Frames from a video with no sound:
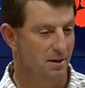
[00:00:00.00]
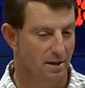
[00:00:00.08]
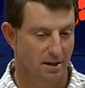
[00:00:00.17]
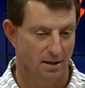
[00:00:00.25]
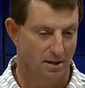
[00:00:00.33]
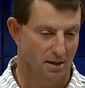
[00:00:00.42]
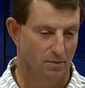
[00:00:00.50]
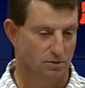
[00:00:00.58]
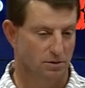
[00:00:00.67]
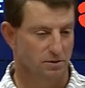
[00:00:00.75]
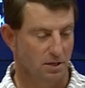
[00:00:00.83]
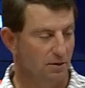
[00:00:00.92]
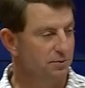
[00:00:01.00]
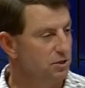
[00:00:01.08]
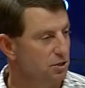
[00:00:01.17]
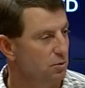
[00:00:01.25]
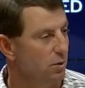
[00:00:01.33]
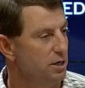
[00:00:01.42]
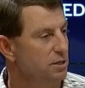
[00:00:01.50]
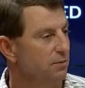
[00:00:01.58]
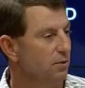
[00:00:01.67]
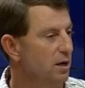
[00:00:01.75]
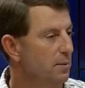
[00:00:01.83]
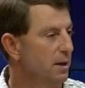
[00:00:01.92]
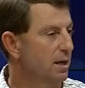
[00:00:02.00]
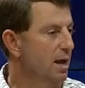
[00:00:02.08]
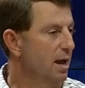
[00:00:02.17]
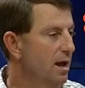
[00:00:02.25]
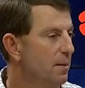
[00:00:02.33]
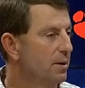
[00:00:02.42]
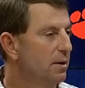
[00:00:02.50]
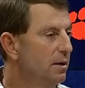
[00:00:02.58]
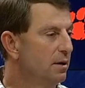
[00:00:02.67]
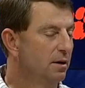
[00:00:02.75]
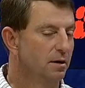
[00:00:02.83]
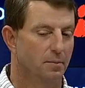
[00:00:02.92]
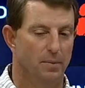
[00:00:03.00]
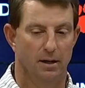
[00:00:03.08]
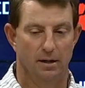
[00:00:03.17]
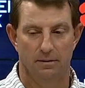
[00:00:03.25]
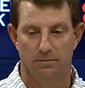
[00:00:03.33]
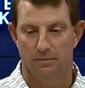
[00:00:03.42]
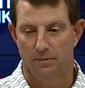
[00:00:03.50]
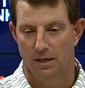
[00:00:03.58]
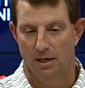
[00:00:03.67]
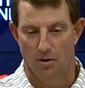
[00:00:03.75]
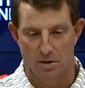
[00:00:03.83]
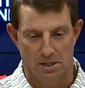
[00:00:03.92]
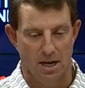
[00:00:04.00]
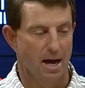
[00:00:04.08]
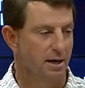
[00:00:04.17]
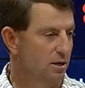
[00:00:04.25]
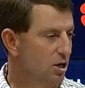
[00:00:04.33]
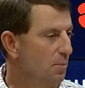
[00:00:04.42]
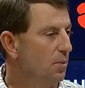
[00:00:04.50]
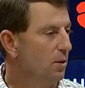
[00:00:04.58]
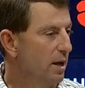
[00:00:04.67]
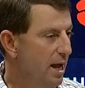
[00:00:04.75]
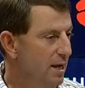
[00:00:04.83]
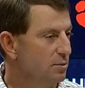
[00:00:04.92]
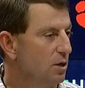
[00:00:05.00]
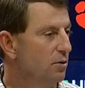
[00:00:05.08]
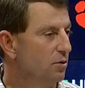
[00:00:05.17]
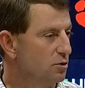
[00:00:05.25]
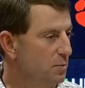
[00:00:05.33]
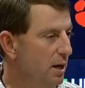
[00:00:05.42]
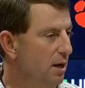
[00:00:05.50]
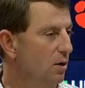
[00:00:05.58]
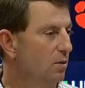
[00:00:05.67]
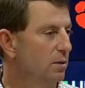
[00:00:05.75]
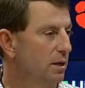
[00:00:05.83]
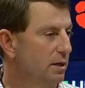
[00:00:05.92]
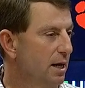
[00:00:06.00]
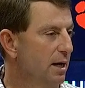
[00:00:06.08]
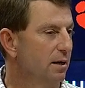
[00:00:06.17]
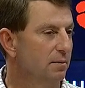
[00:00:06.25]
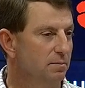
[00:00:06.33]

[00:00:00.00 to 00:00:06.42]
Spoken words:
it was a tough situation for him in camp, but you know, he's gotten a couple of games under his belt and kind of,